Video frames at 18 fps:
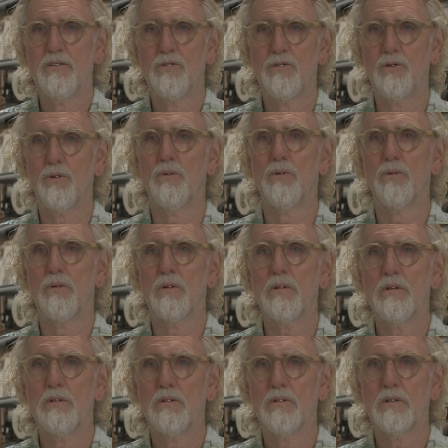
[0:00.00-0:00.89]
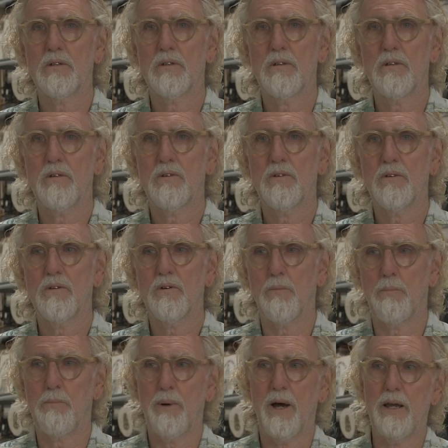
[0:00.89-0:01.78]
drawn
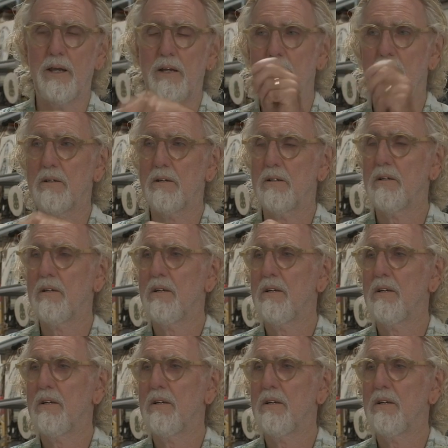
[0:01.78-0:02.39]
or painted,